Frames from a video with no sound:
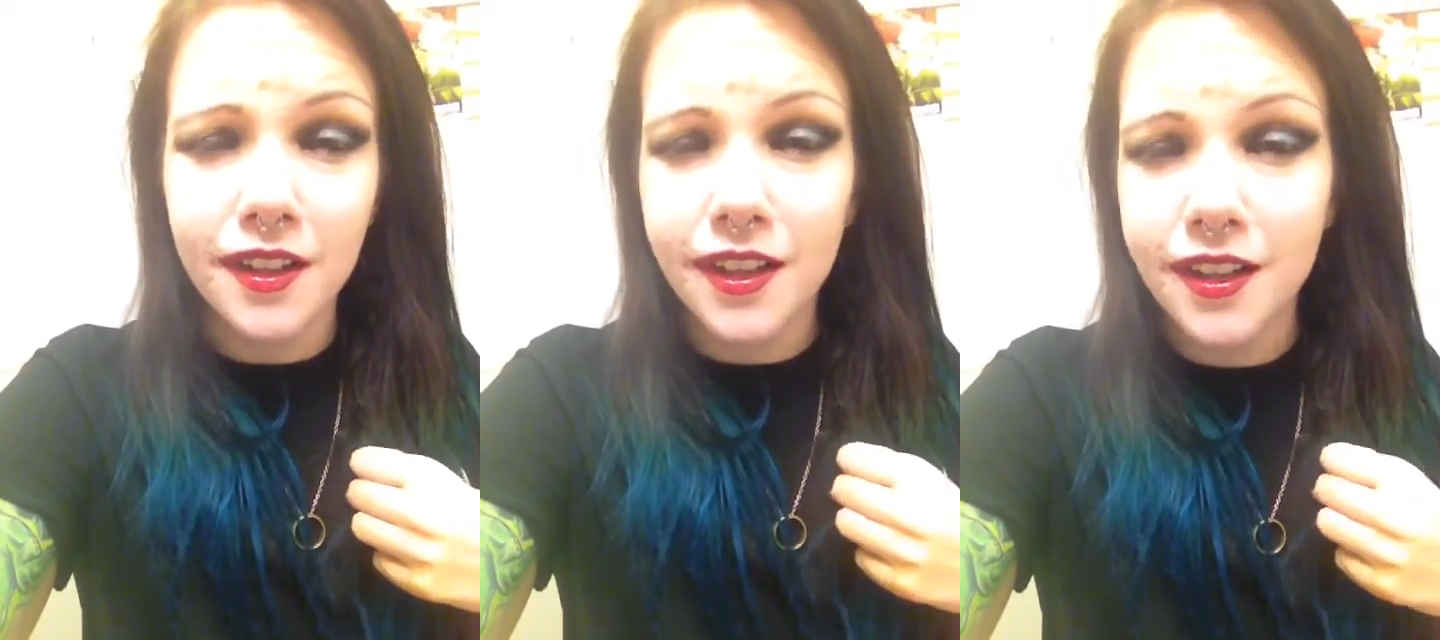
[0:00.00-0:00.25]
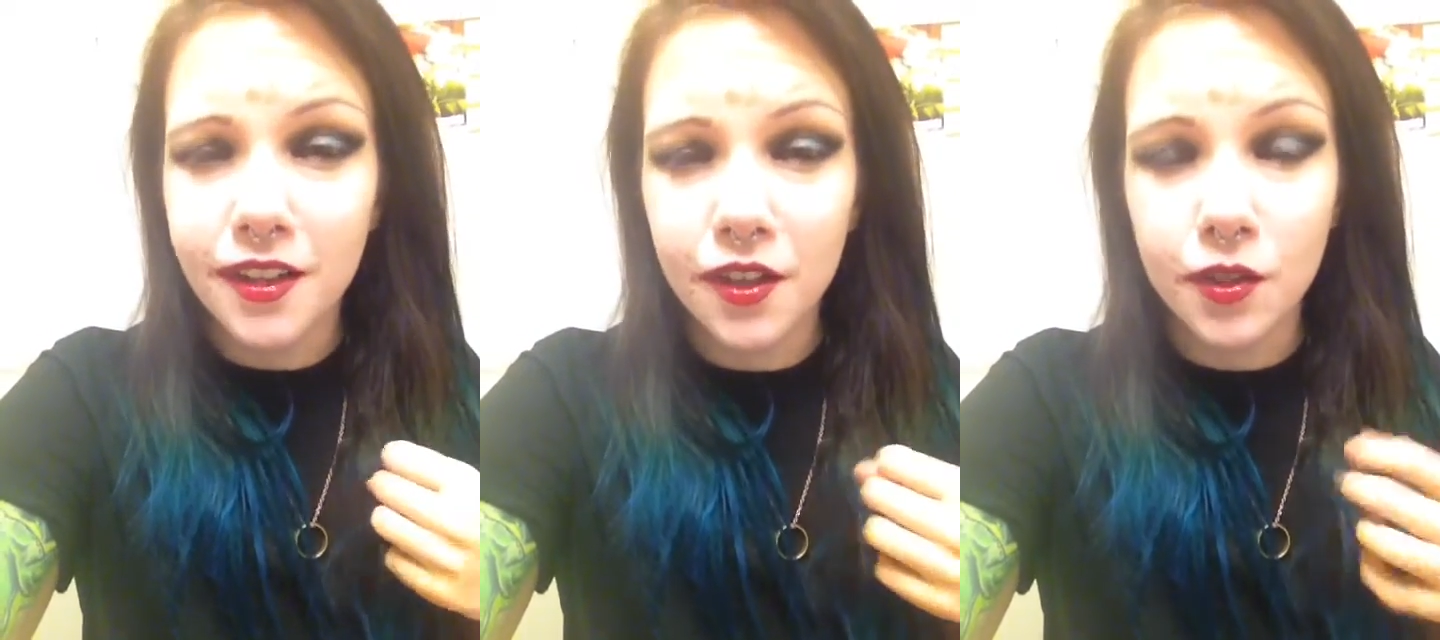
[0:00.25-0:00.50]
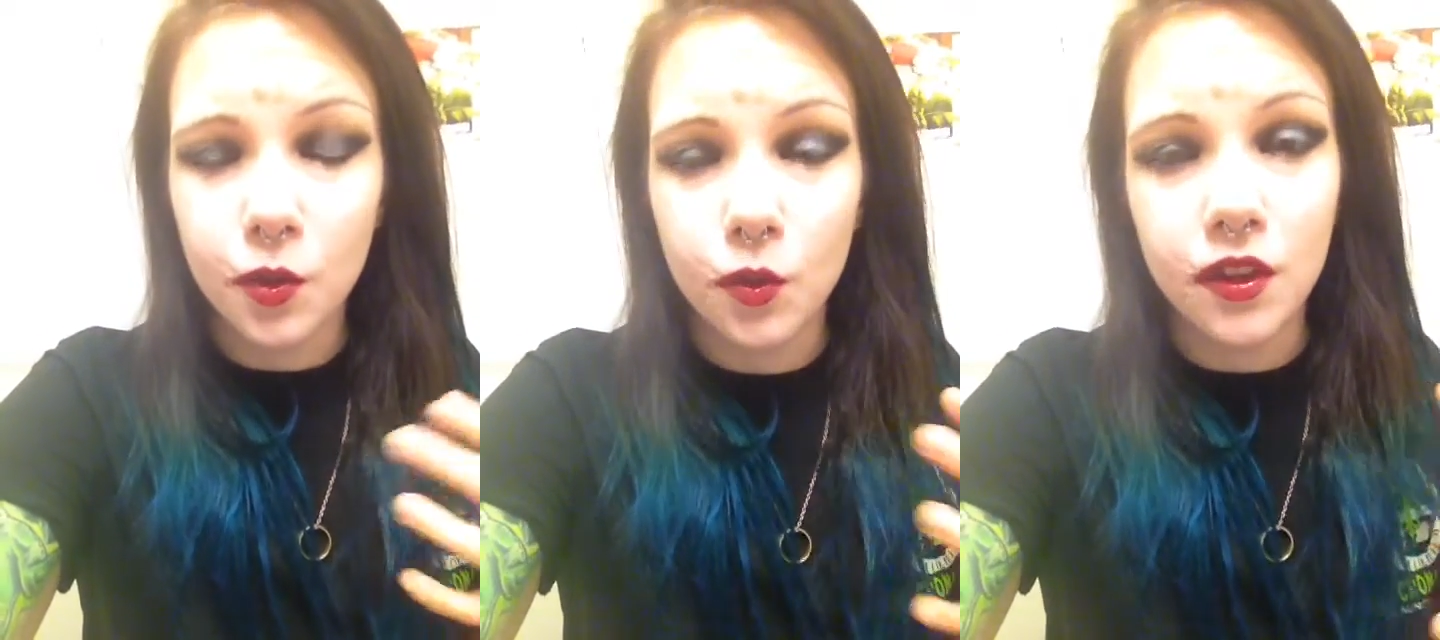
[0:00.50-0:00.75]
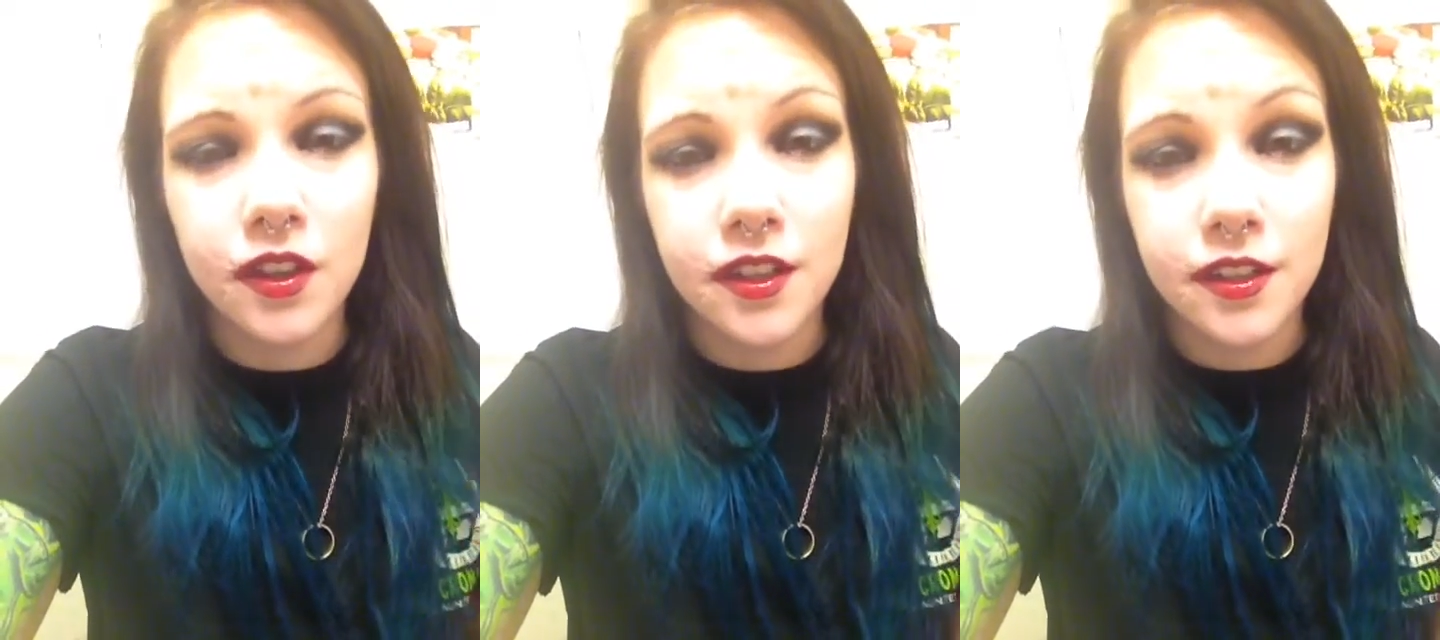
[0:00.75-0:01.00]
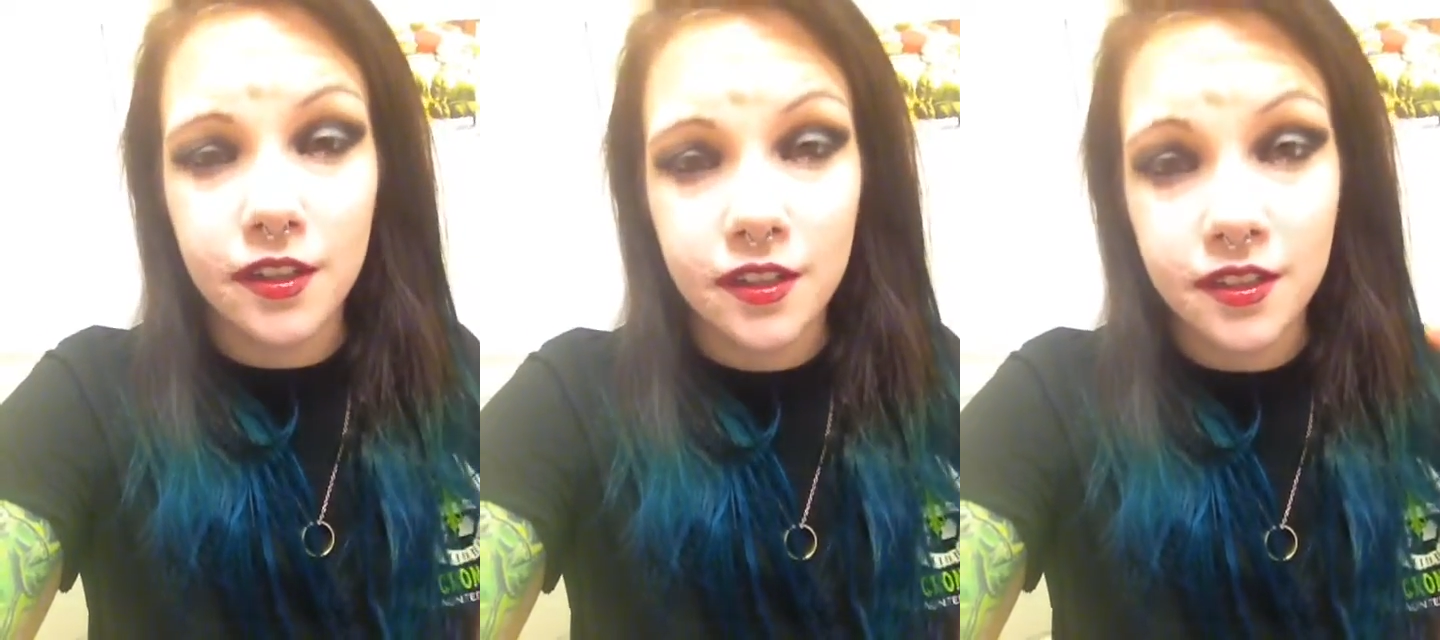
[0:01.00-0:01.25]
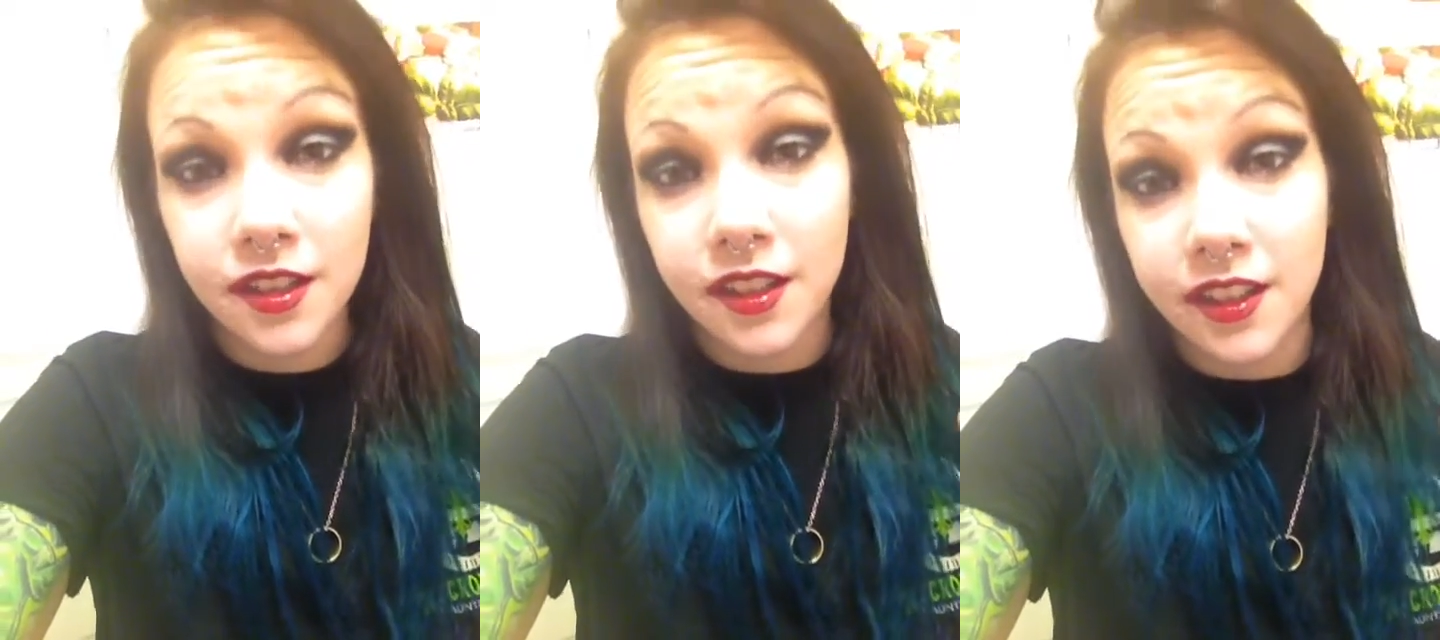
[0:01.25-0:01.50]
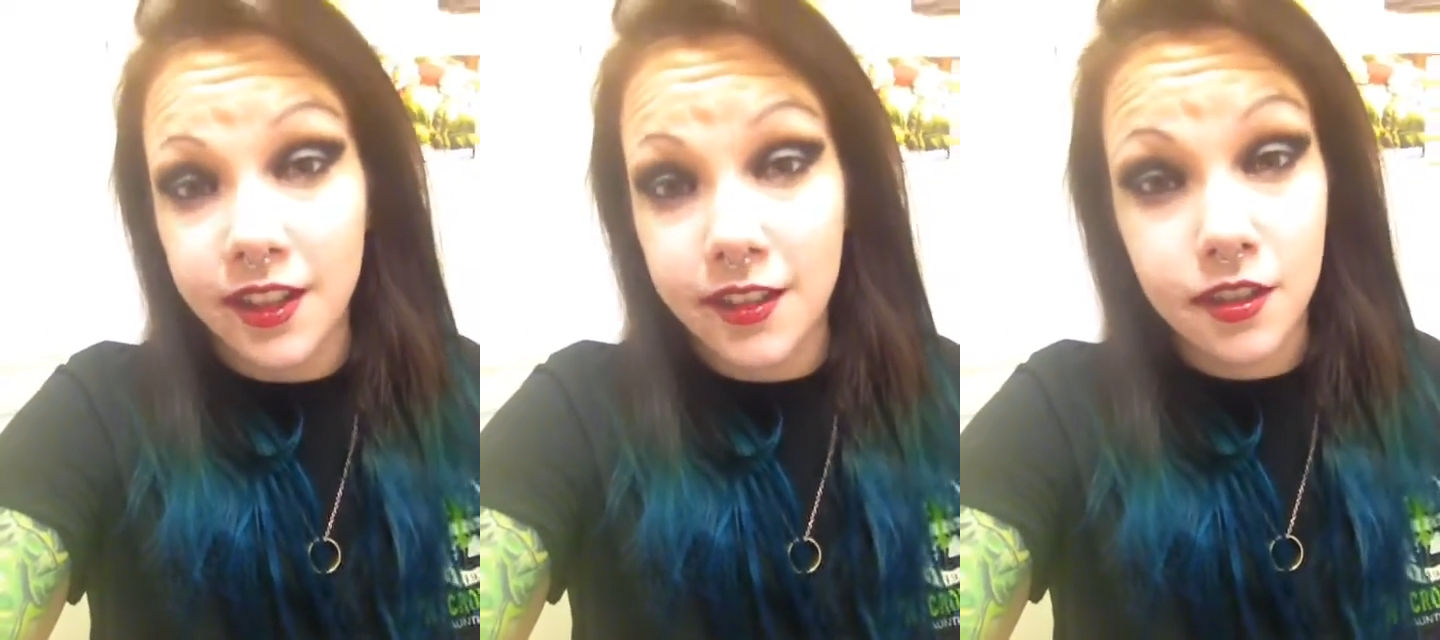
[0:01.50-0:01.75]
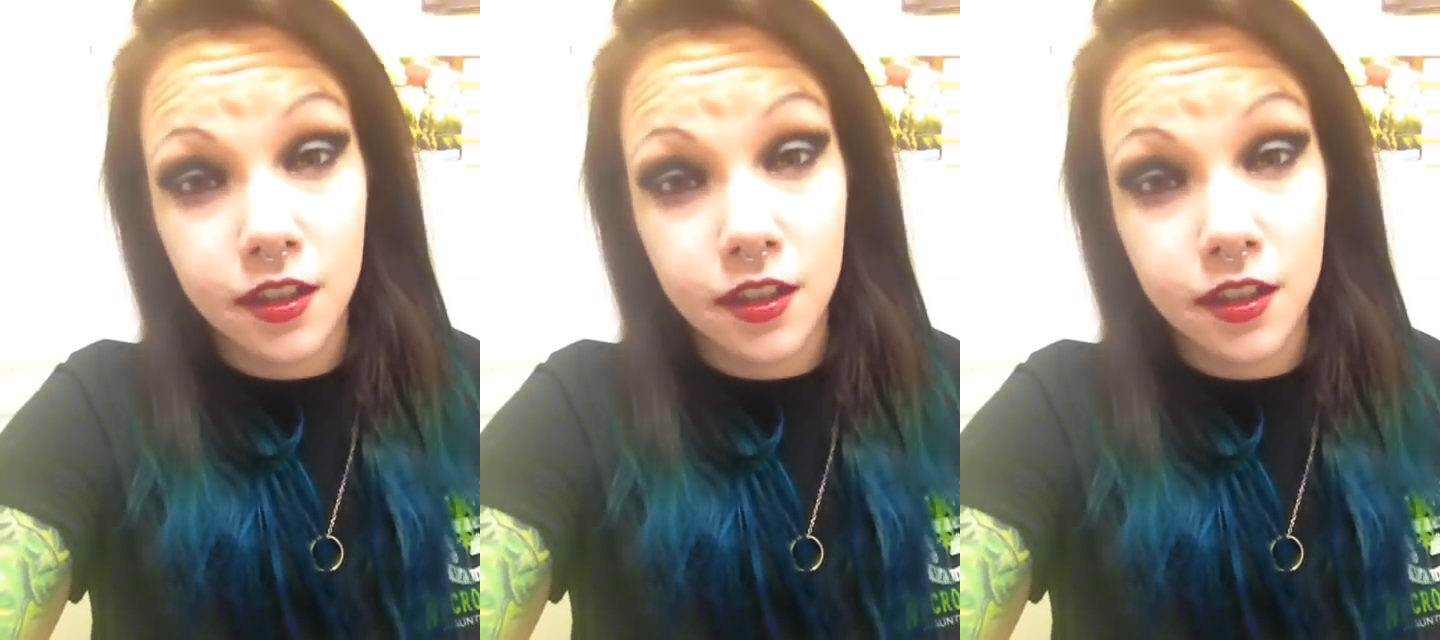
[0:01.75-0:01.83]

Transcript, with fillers: Another one is a class